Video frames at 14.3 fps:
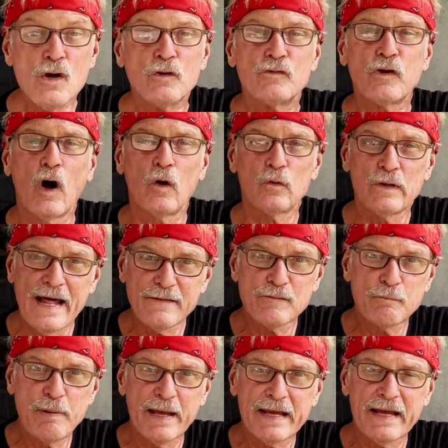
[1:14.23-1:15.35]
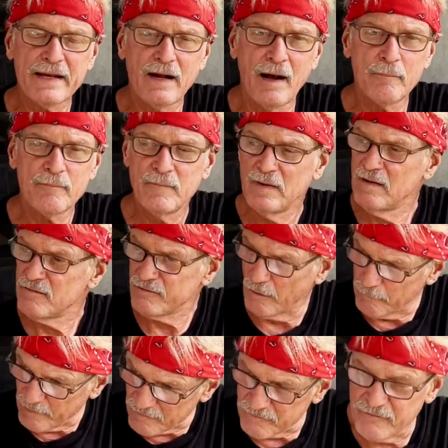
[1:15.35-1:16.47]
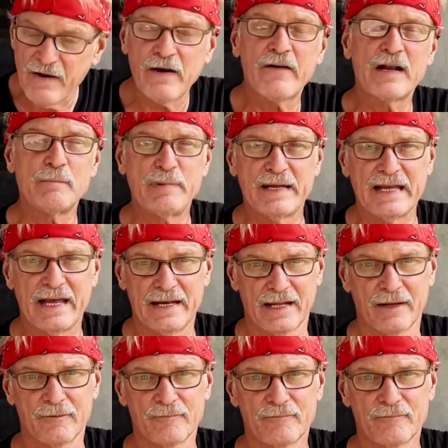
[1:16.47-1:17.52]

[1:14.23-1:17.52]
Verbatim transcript: So let's pick it up from the very beginning.